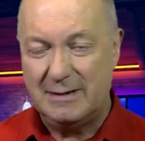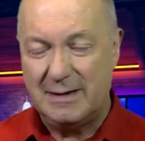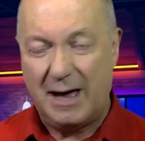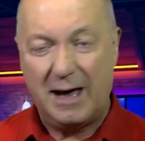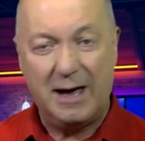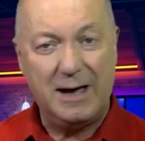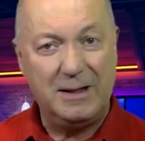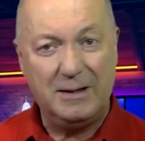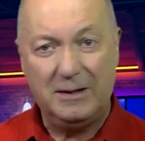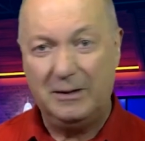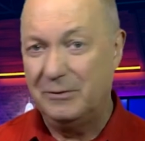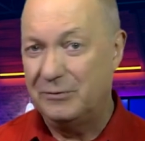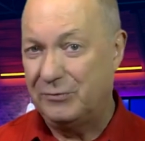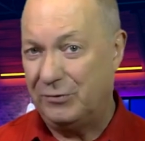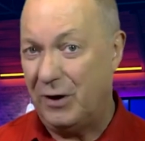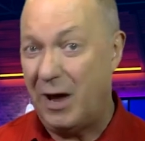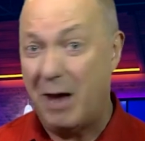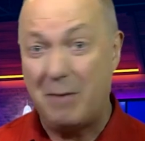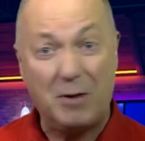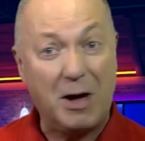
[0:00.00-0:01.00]
I'll
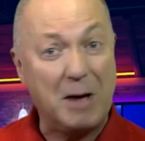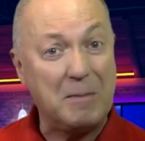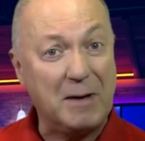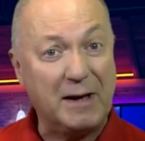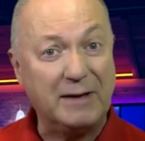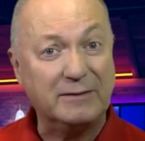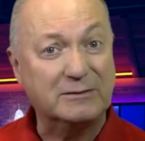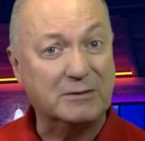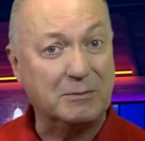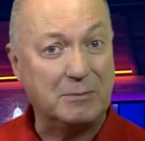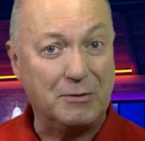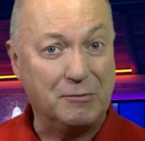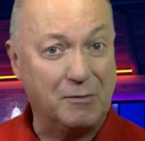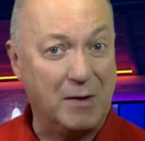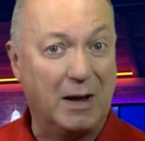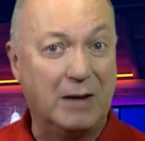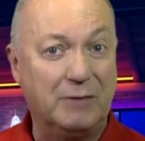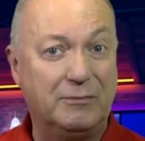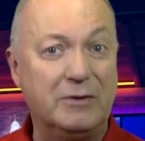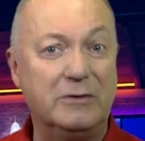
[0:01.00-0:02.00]
try my best to be
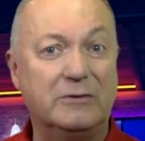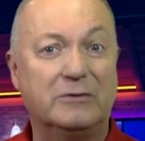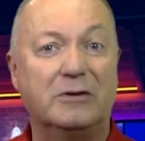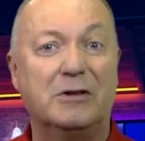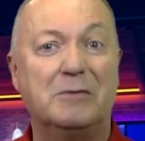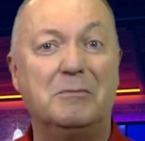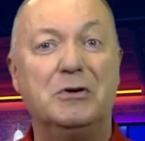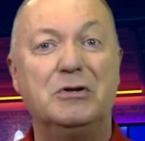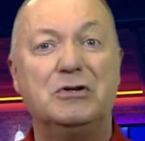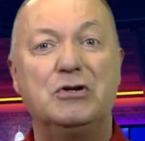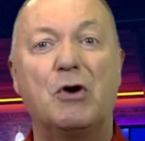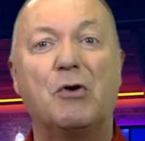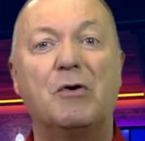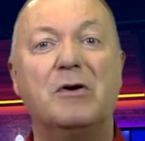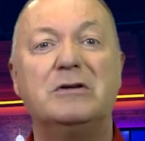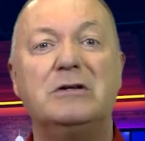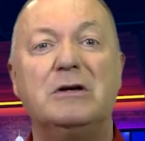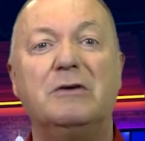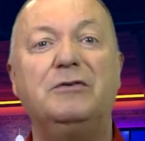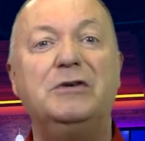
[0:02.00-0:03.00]
relevant to the
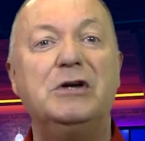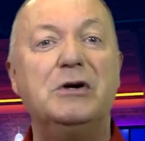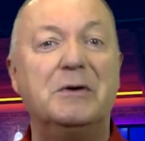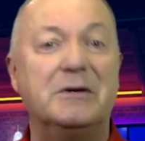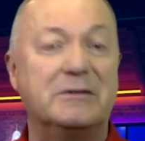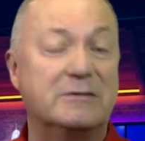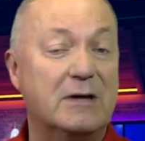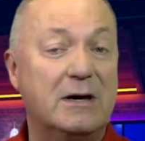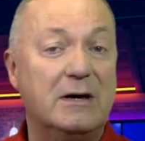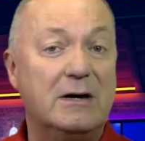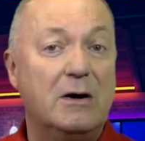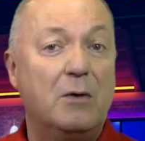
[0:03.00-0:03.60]
majority of viewers,